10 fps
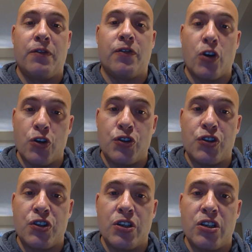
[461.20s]

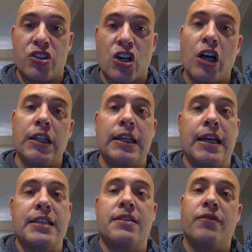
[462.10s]
First, Scotland
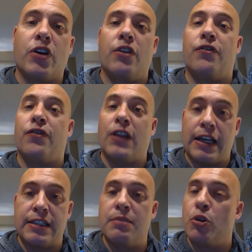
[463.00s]
has some very
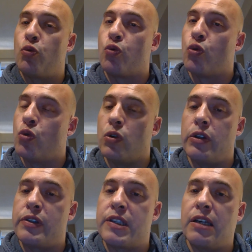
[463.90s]
flexible
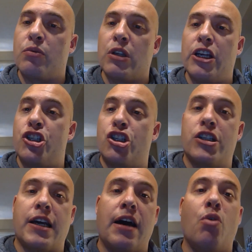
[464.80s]
rules in relation
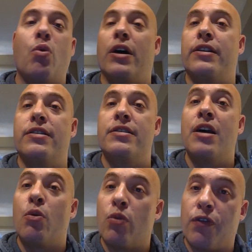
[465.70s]
to how one
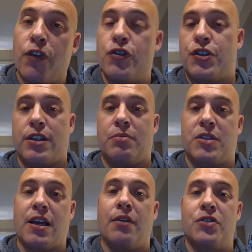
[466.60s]
refers to
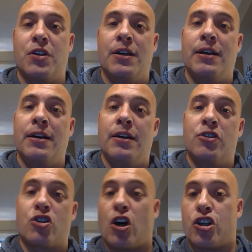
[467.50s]
themselves.
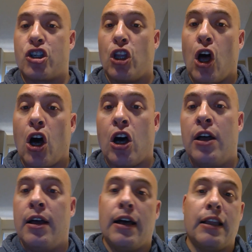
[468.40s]
Scottish law
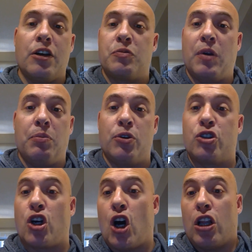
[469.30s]
allows people
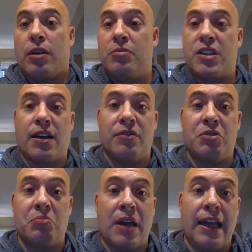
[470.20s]
to call
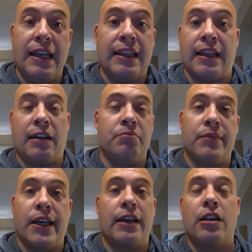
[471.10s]
themselves anything,
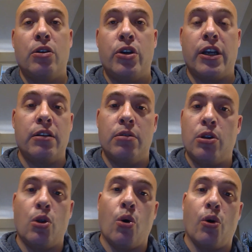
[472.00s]
including
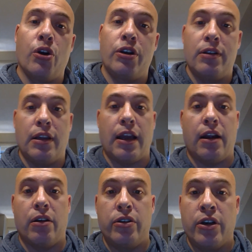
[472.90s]
Lord,
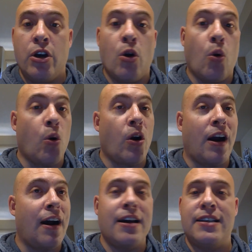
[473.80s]
Laird, or
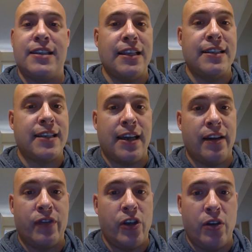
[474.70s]
High Sensei
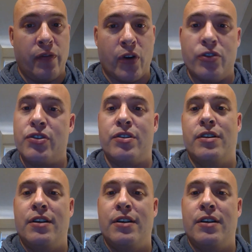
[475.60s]
of the Universe.